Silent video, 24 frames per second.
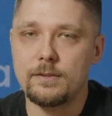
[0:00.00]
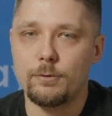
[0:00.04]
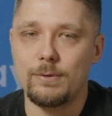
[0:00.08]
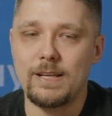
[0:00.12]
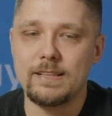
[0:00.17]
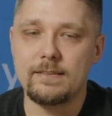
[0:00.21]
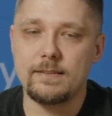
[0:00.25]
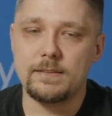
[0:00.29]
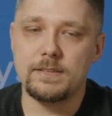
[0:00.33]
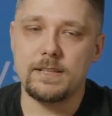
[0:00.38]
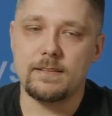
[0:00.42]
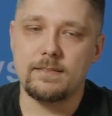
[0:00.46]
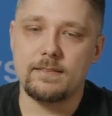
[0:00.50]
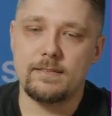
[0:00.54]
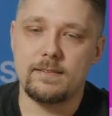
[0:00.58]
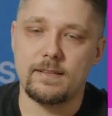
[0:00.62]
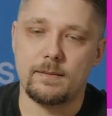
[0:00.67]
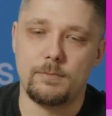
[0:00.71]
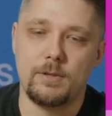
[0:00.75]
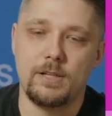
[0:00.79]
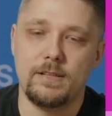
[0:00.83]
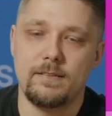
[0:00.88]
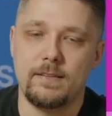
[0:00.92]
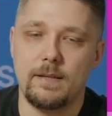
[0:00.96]
let's just
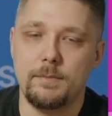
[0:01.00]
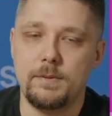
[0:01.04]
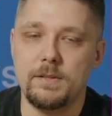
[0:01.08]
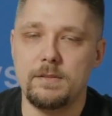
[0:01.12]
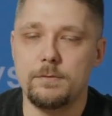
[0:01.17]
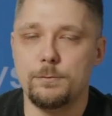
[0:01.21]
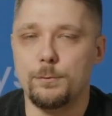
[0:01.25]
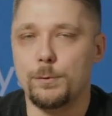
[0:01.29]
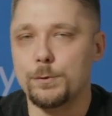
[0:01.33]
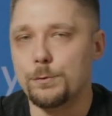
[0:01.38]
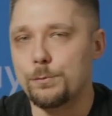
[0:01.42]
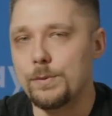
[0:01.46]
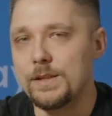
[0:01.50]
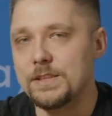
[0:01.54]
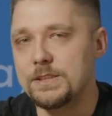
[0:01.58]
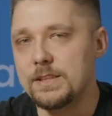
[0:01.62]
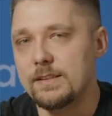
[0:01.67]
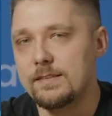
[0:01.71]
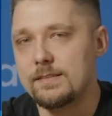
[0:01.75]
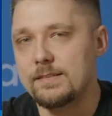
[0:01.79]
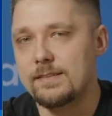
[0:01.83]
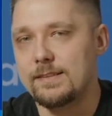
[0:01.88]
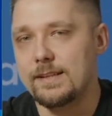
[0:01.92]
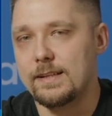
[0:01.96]
summarize a bit what we
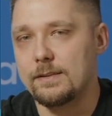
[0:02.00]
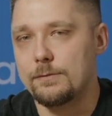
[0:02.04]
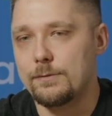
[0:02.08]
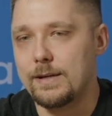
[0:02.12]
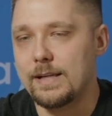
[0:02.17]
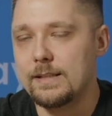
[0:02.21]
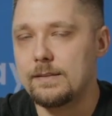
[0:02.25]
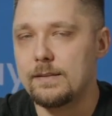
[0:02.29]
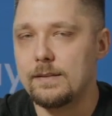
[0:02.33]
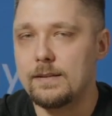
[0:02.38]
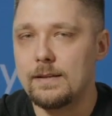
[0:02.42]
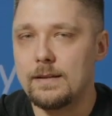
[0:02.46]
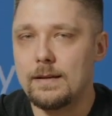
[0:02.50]
just said, right?